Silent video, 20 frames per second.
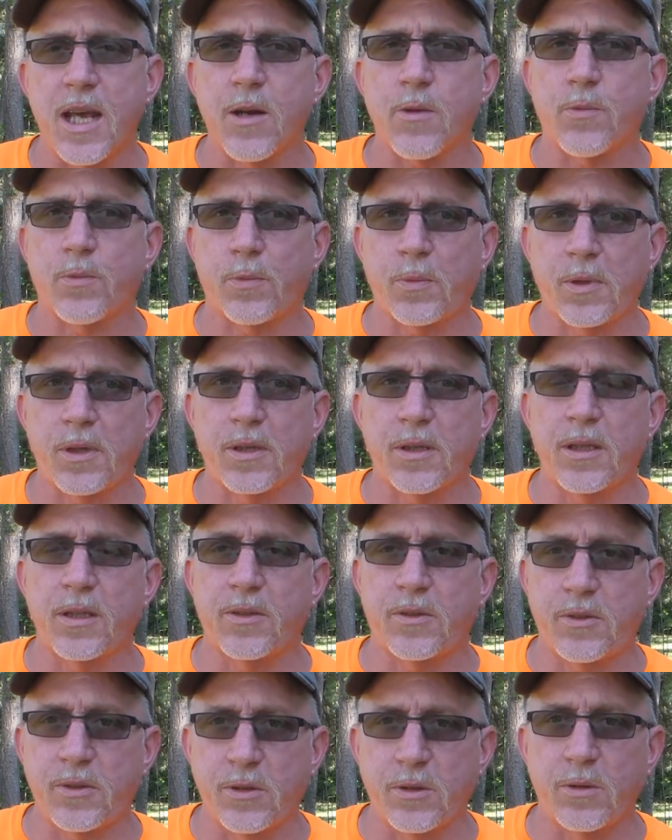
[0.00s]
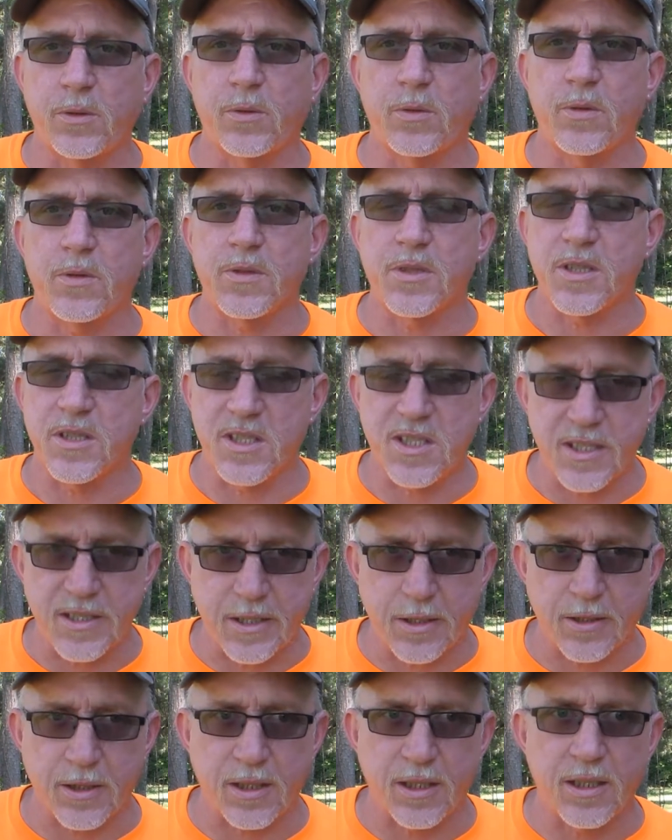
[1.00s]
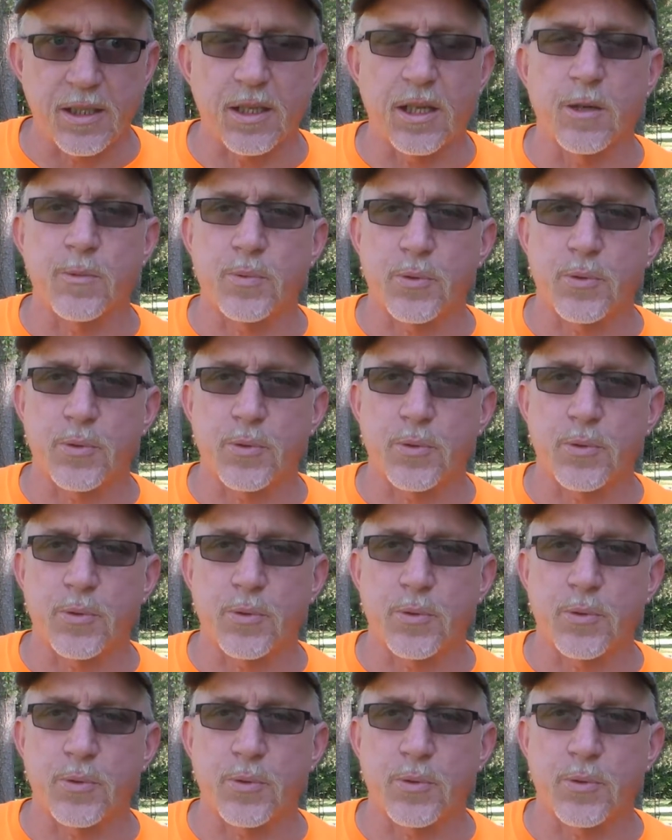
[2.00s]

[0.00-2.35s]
I really do sincerely